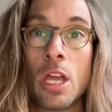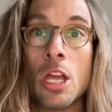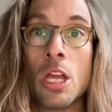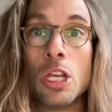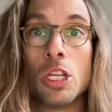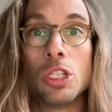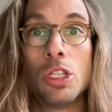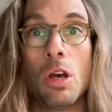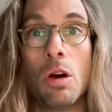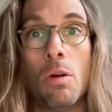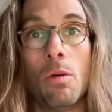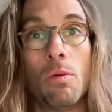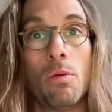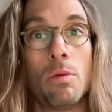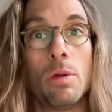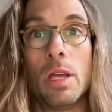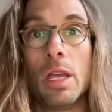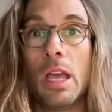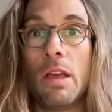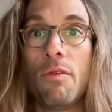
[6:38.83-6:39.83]
So
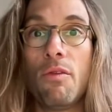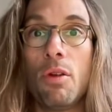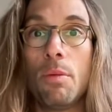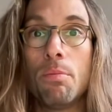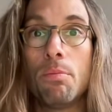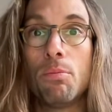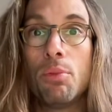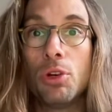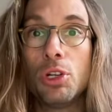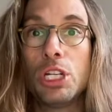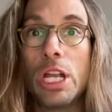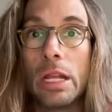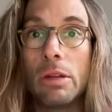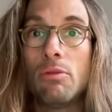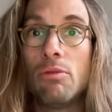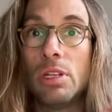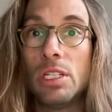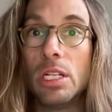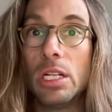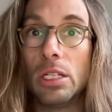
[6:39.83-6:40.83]
if we push that
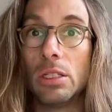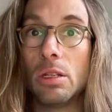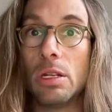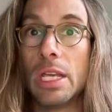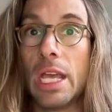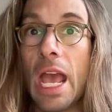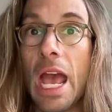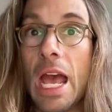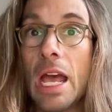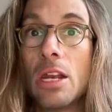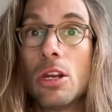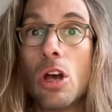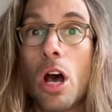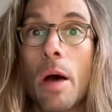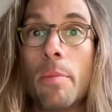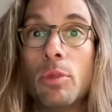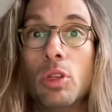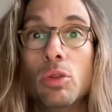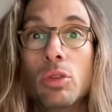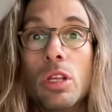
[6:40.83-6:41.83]
reasoning to the end,
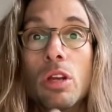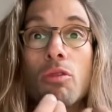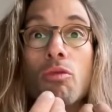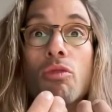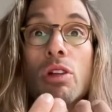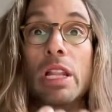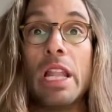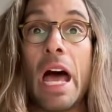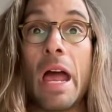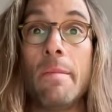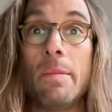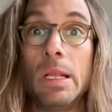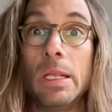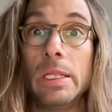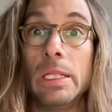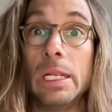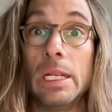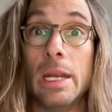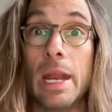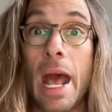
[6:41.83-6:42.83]
up to the
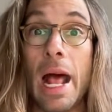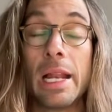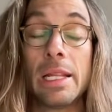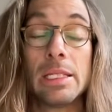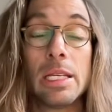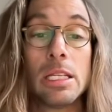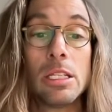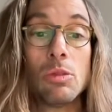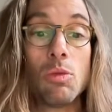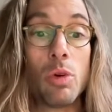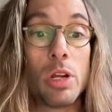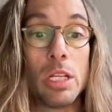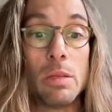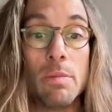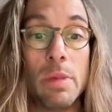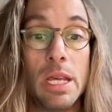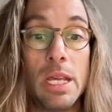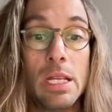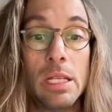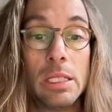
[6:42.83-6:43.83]
reliability analysis, what it
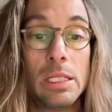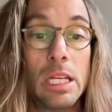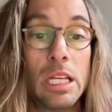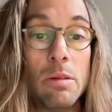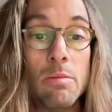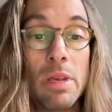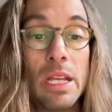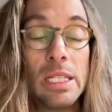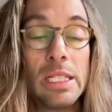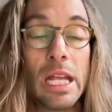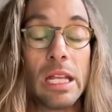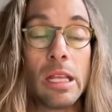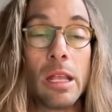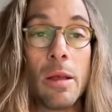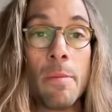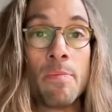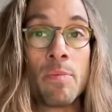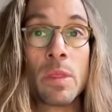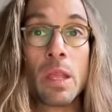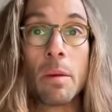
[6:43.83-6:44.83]
means that
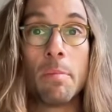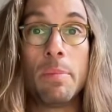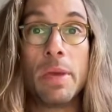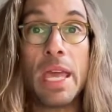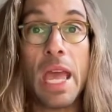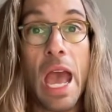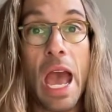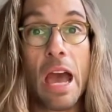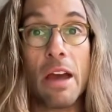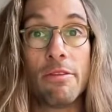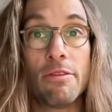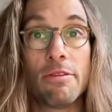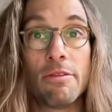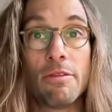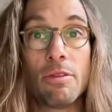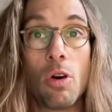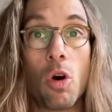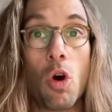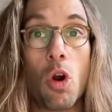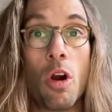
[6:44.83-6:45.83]
PF,
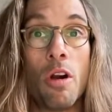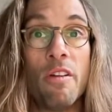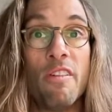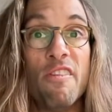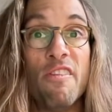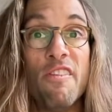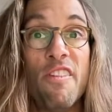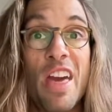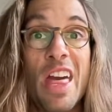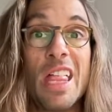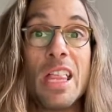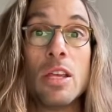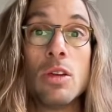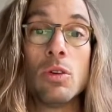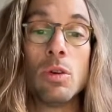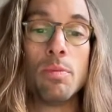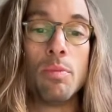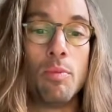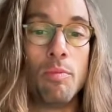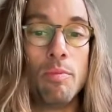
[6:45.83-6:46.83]
or
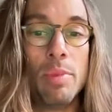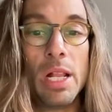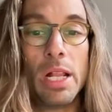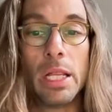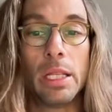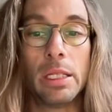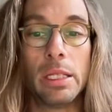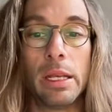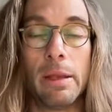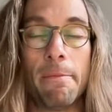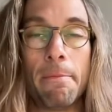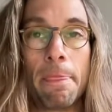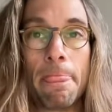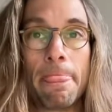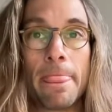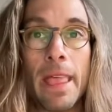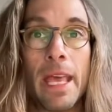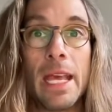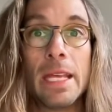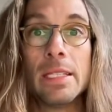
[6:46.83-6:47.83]
failure probability,
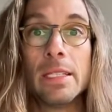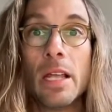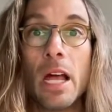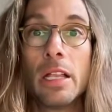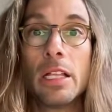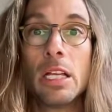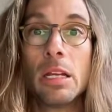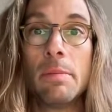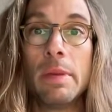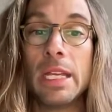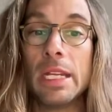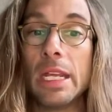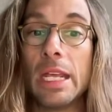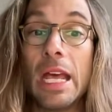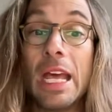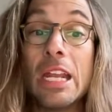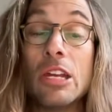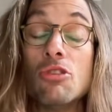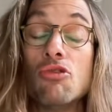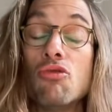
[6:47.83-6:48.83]
is not going to be an
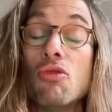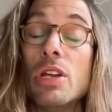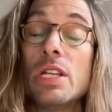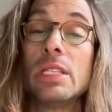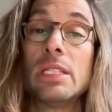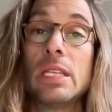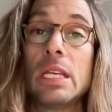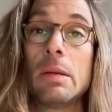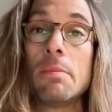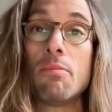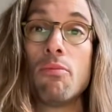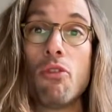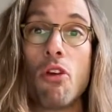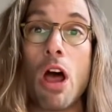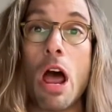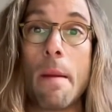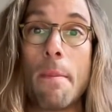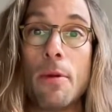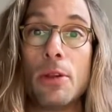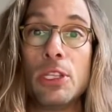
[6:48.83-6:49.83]
intrinsic
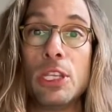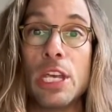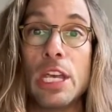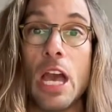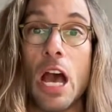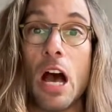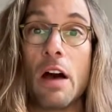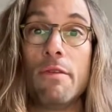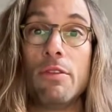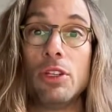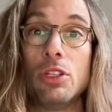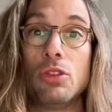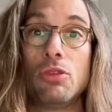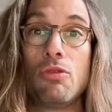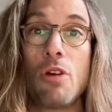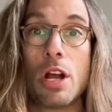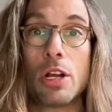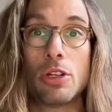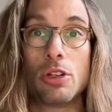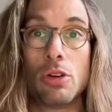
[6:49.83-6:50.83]
property of a
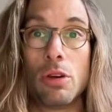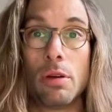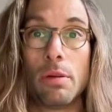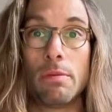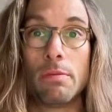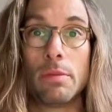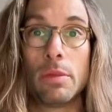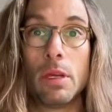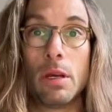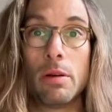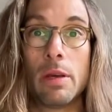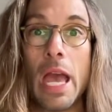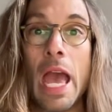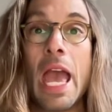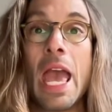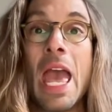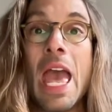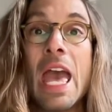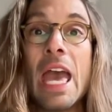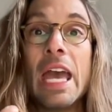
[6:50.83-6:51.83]
structure.
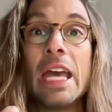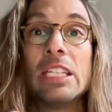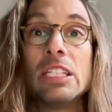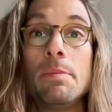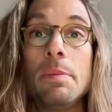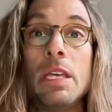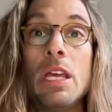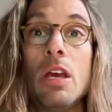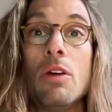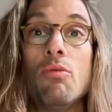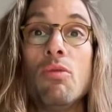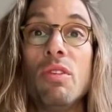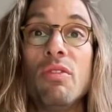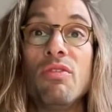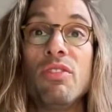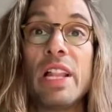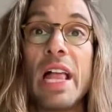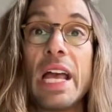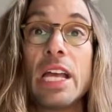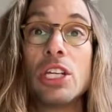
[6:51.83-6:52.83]
Okay, it's to be a
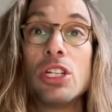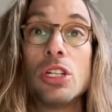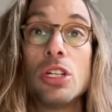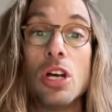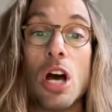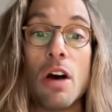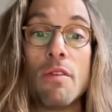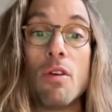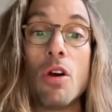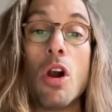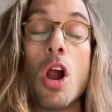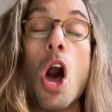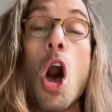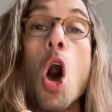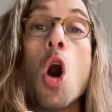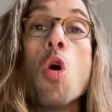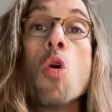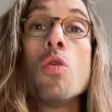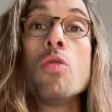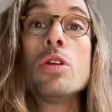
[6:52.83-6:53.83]
reflection of our
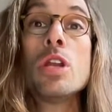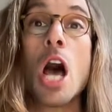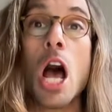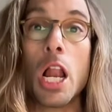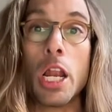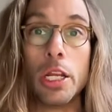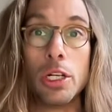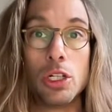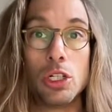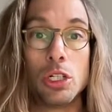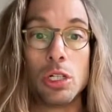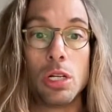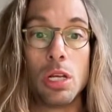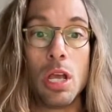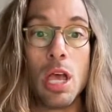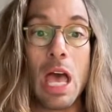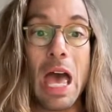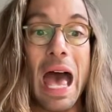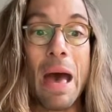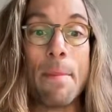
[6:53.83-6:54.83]
own knowledge
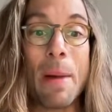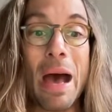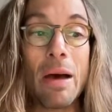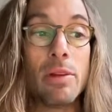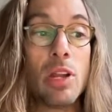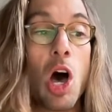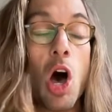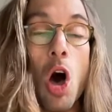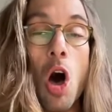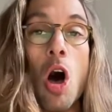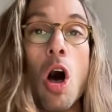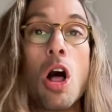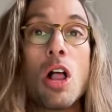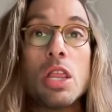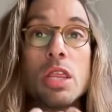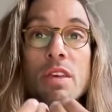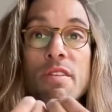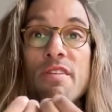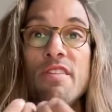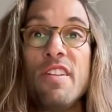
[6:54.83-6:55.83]
about
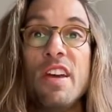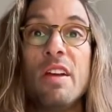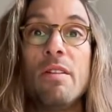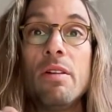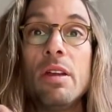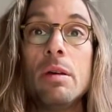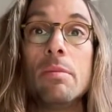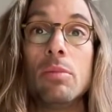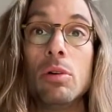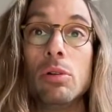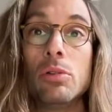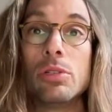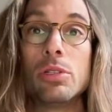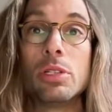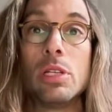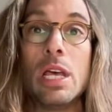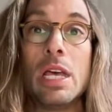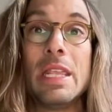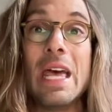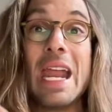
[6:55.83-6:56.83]
all the variables
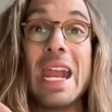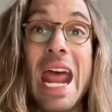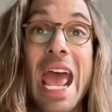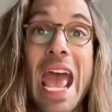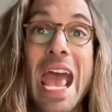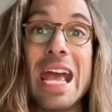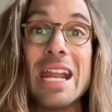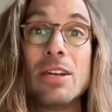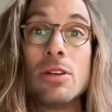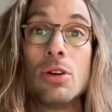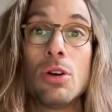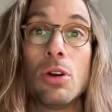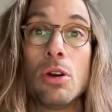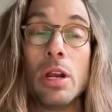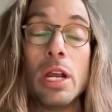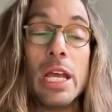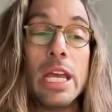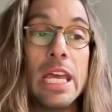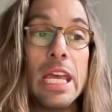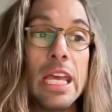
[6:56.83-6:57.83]
that
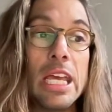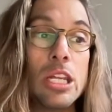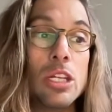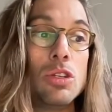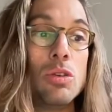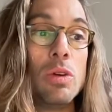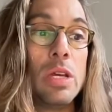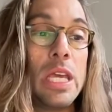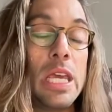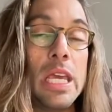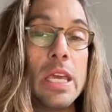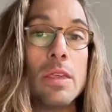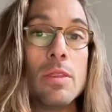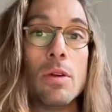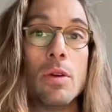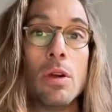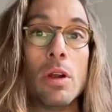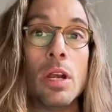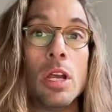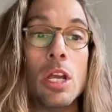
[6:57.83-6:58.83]
enter into
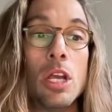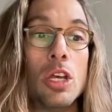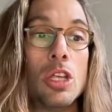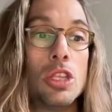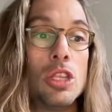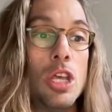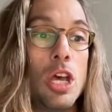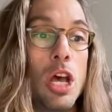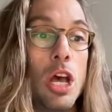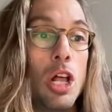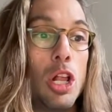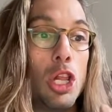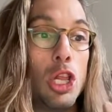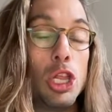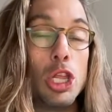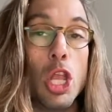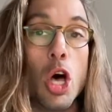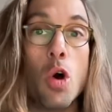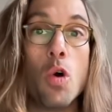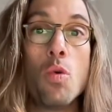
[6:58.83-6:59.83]
either the
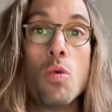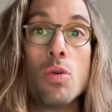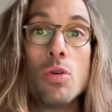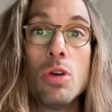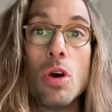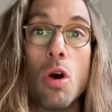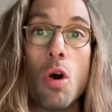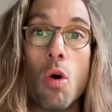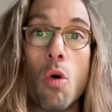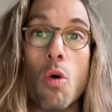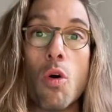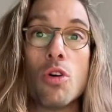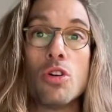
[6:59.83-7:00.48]
load or